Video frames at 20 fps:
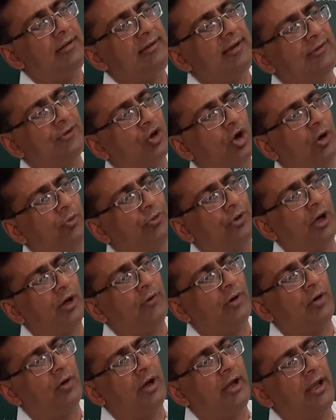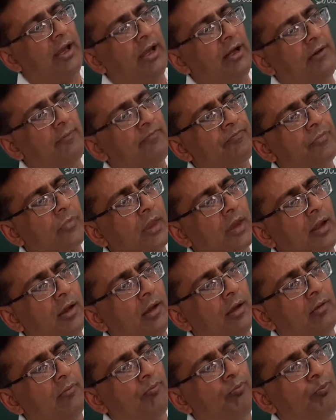Just observe over here,
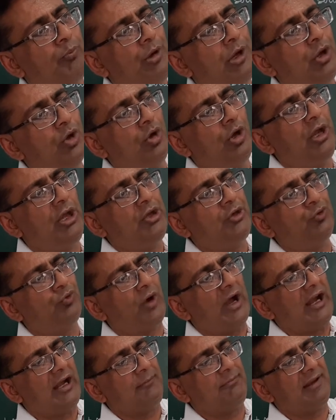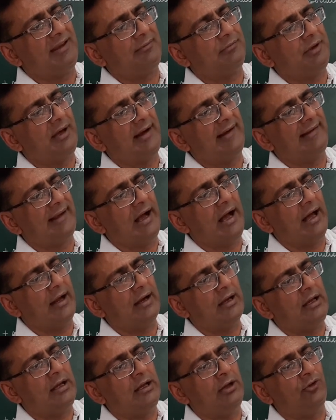bluish white precipitates are
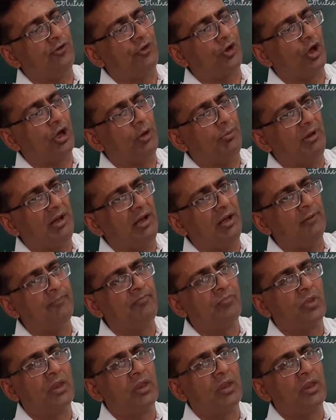insoluble